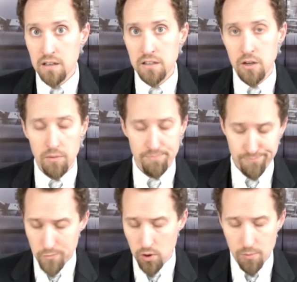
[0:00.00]
You know,
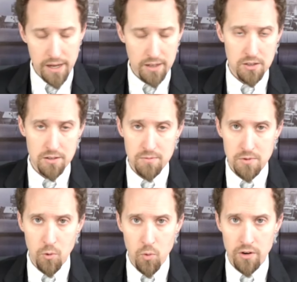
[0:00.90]
going back to
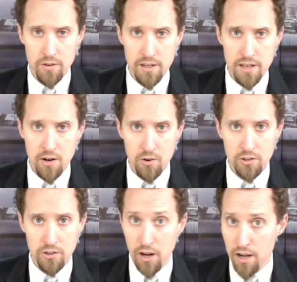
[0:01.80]
the word of the day
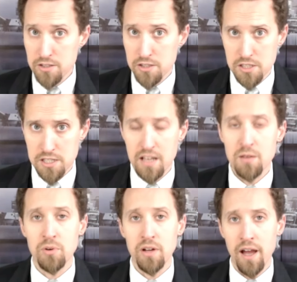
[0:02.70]
earlier,
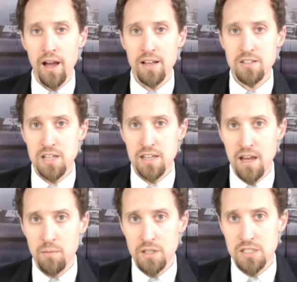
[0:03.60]
unsustainable. I, would say
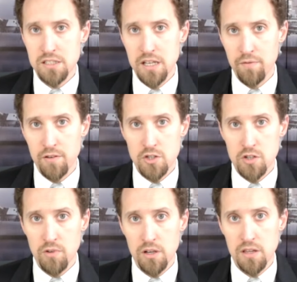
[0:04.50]
that meets the
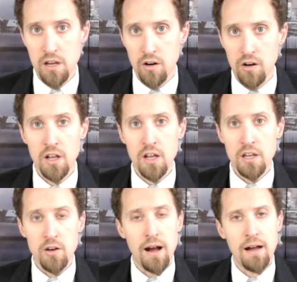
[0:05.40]
definition right there.
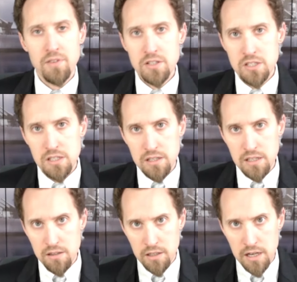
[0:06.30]
You know, obviously
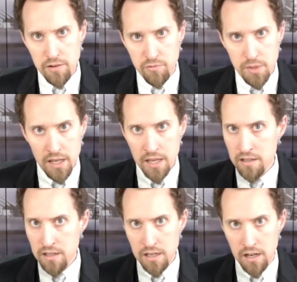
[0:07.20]
the the government
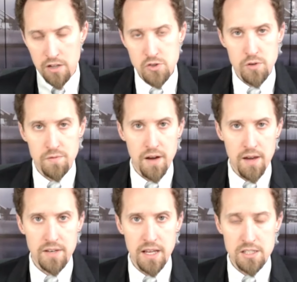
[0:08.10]
in in
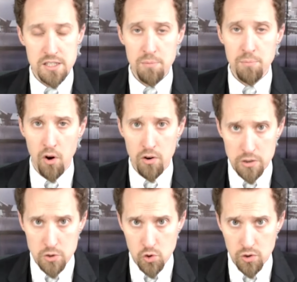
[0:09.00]
105 days they borrowed
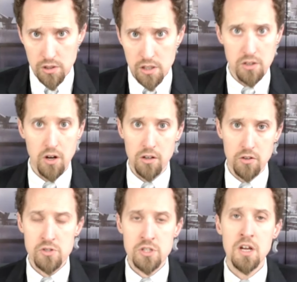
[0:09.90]
a trillion
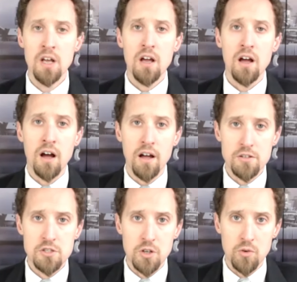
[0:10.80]
dollars.
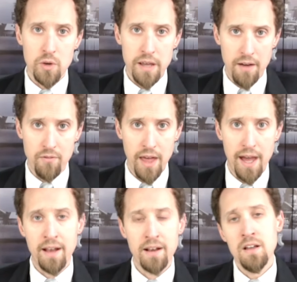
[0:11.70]
Uh, so we have
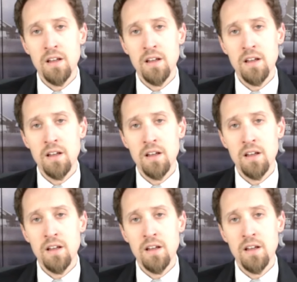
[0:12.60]
that.